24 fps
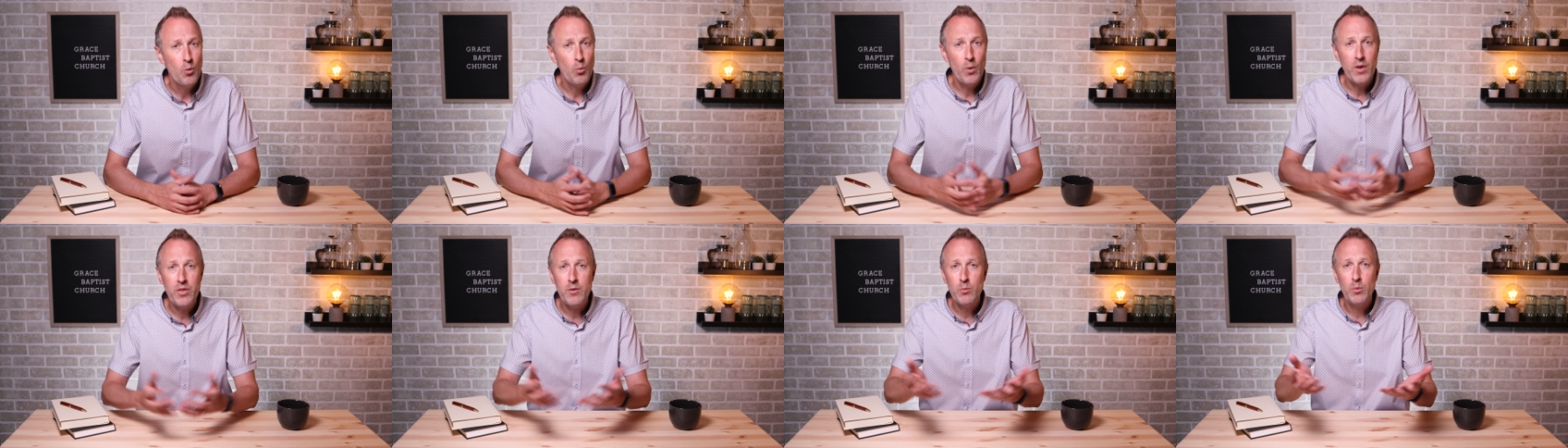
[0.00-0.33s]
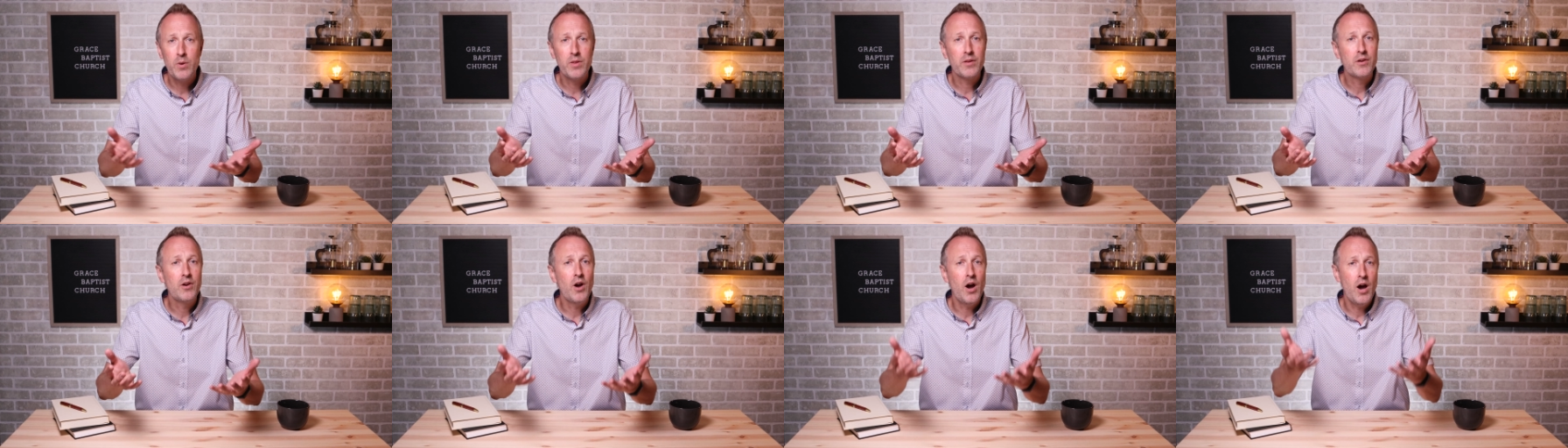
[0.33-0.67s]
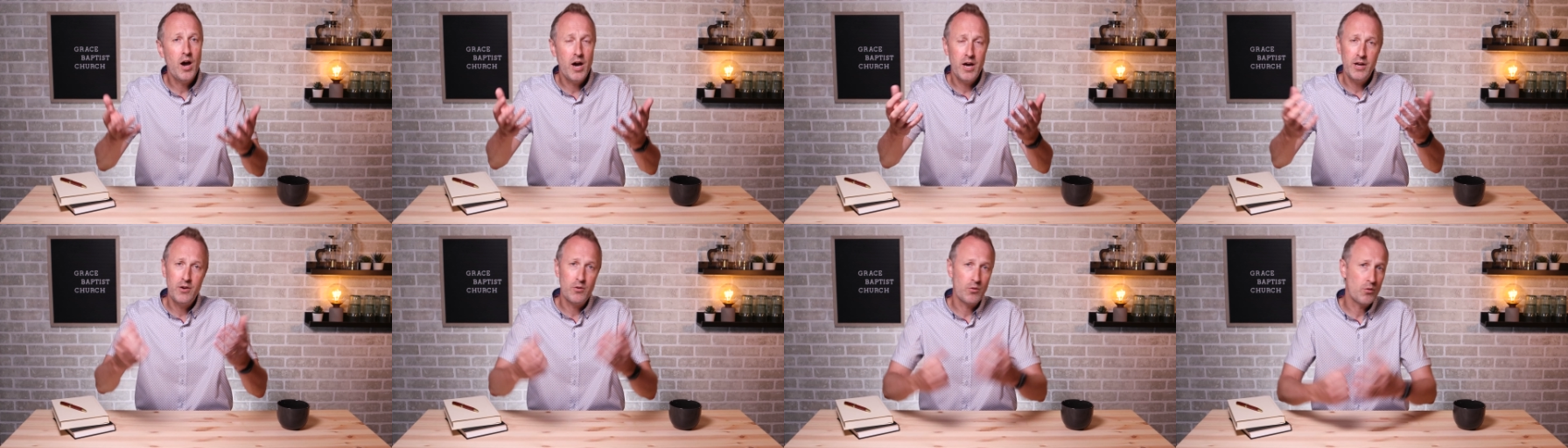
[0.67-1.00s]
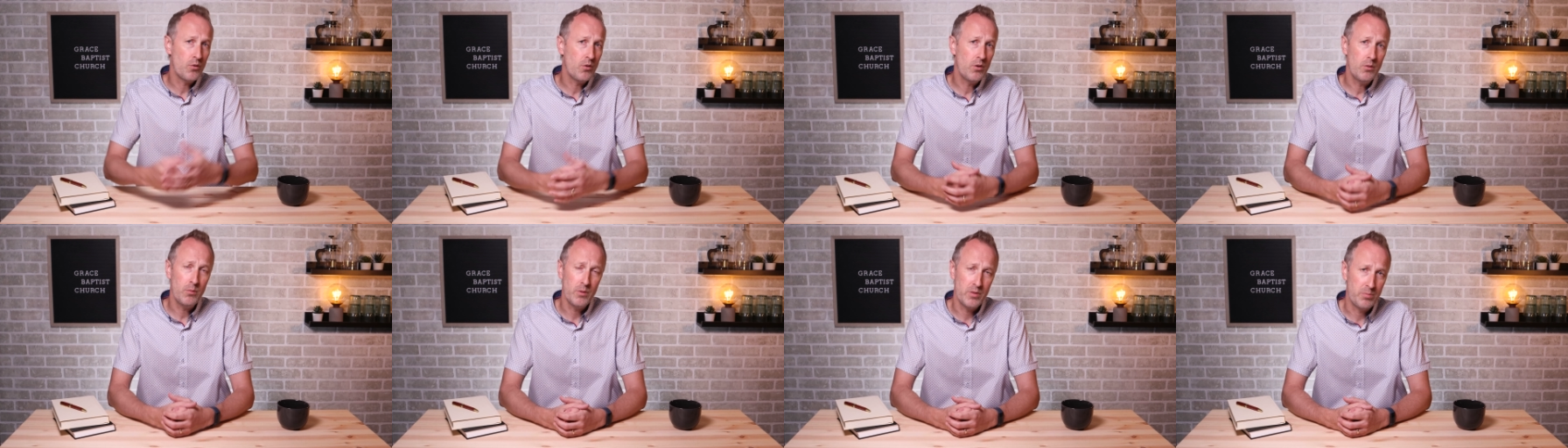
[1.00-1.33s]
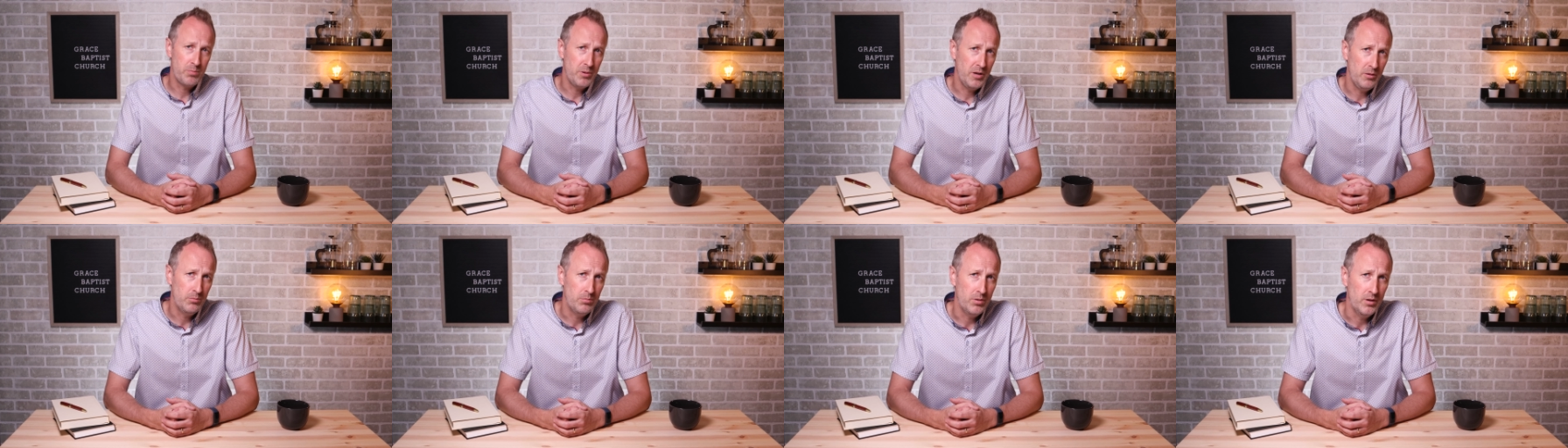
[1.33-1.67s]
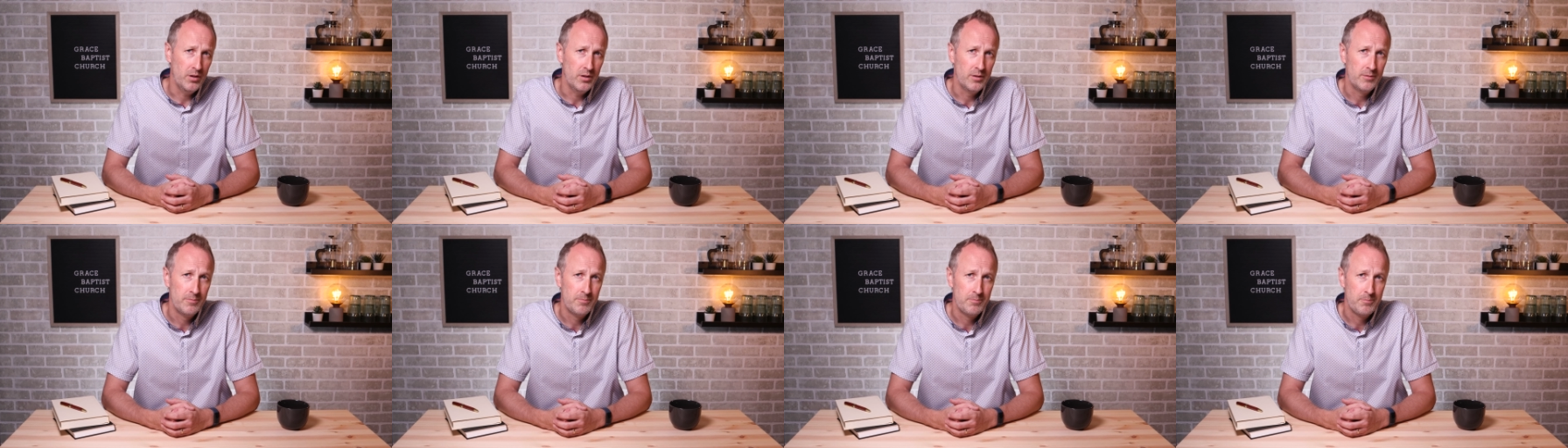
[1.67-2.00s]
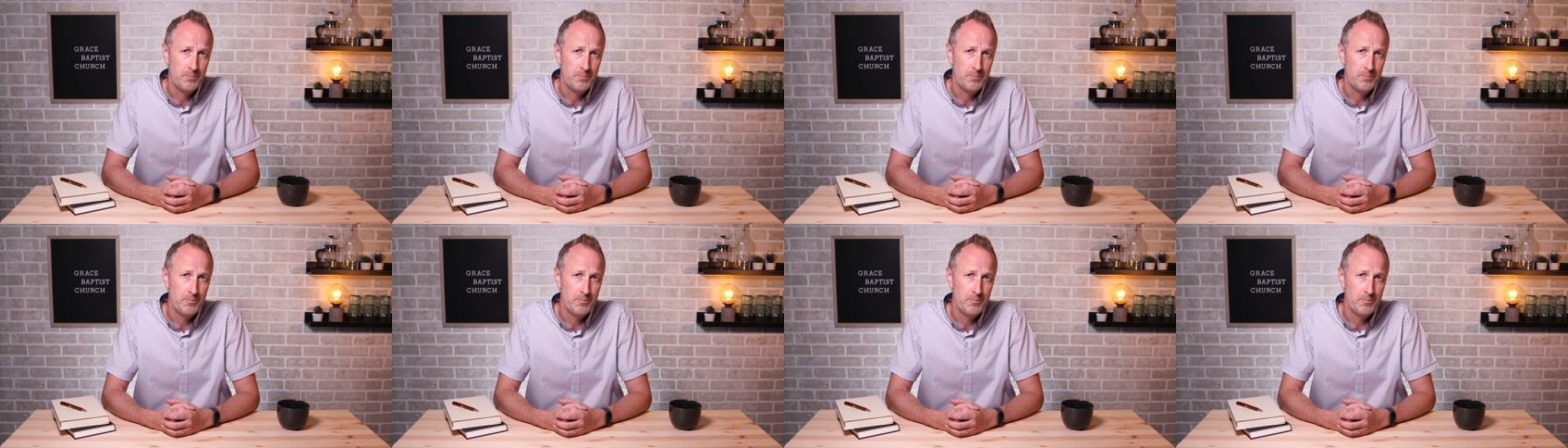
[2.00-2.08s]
whether with God or with people.